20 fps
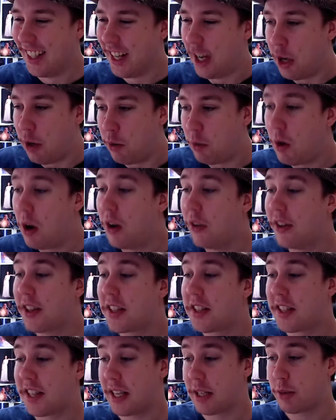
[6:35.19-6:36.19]
While
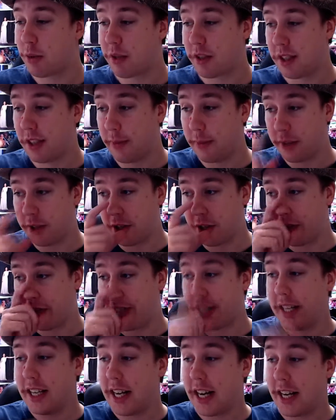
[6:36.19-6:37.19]
this test was limited
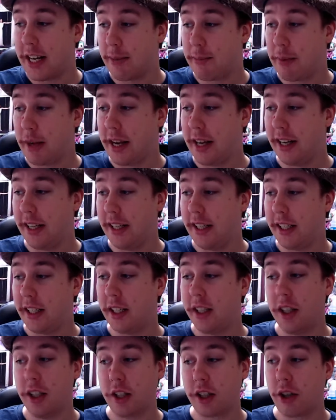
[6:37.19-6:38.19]
to 1080p,
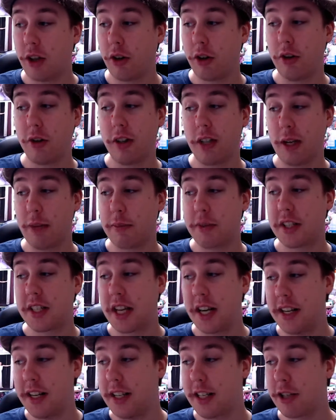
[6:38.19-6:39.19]
Google claims
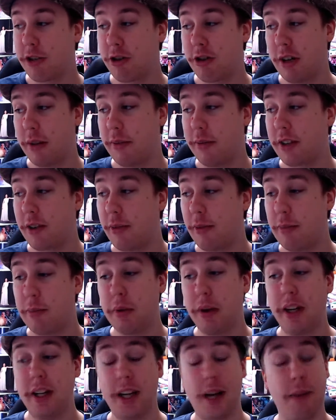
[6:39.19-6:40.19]
Stadia streams can be
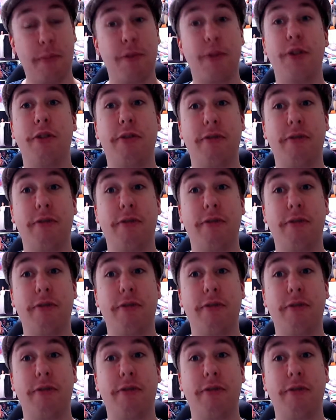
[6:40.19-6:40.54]
played up to